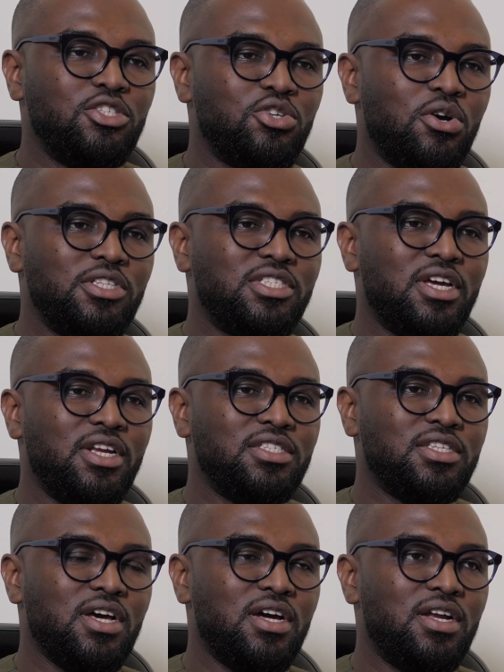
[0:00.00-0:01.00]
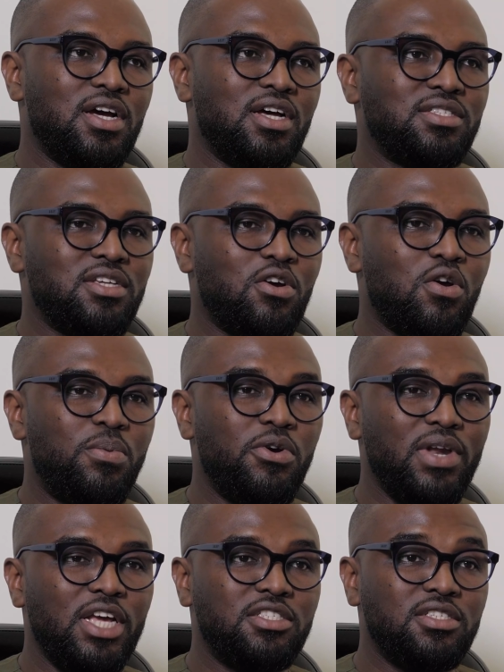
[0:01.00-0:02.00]
joined Guinness Ghana as the
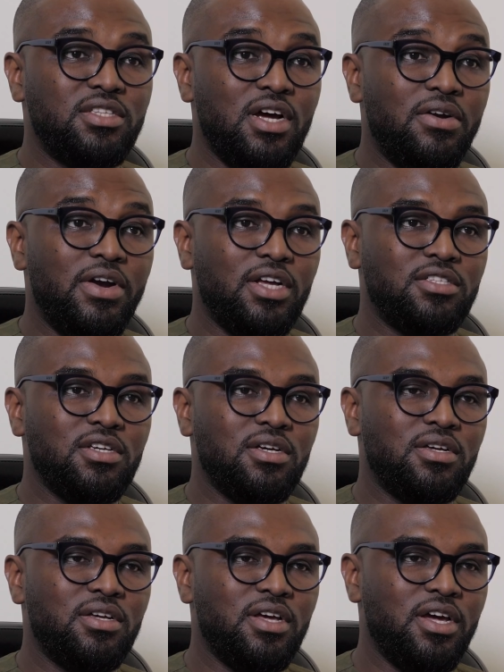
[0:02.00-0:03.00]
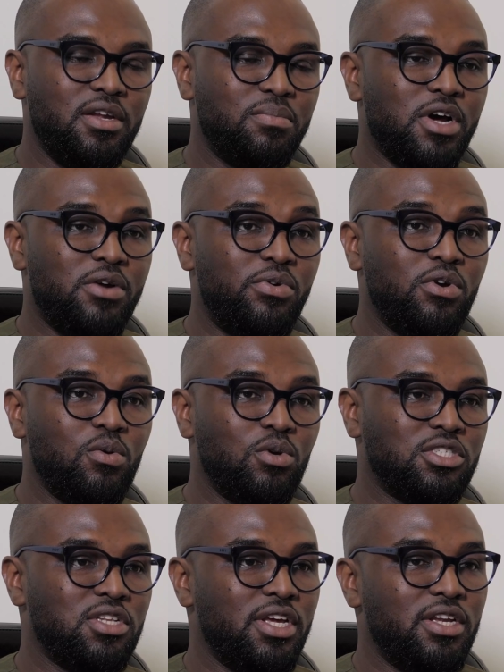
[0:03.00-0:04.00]
Corporate Relations Director, and in my role
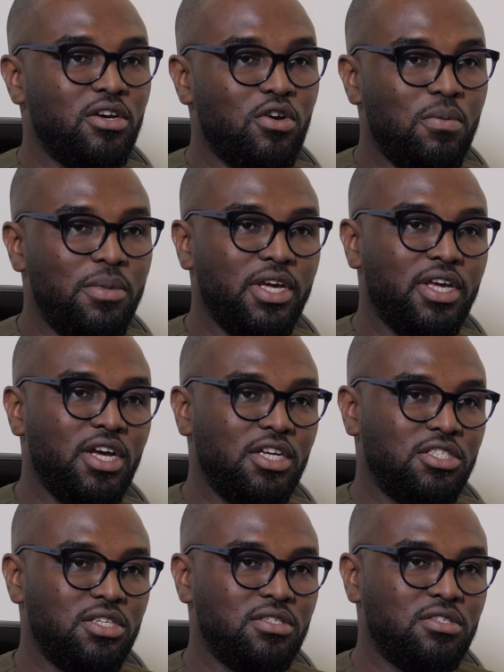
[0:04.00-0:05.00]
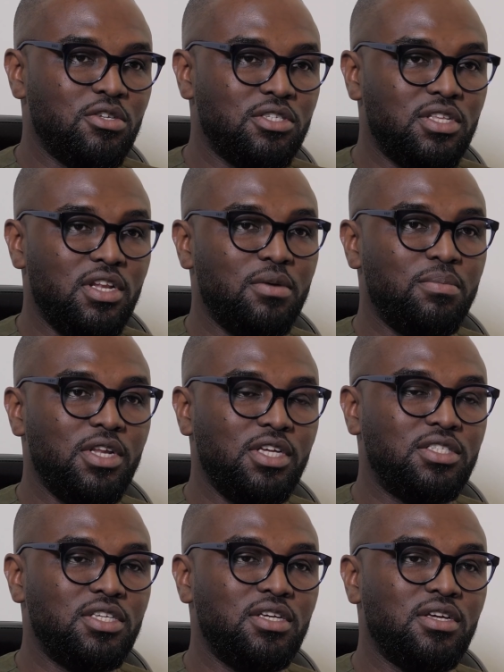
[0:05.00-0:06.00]
was leading communications,
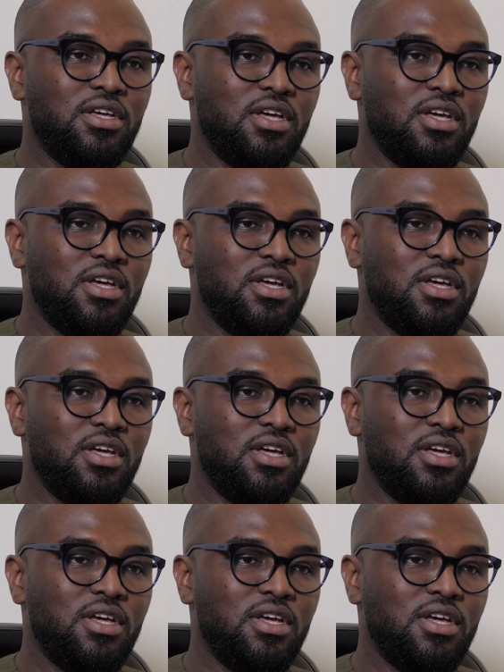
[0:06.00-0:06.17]
sustainability,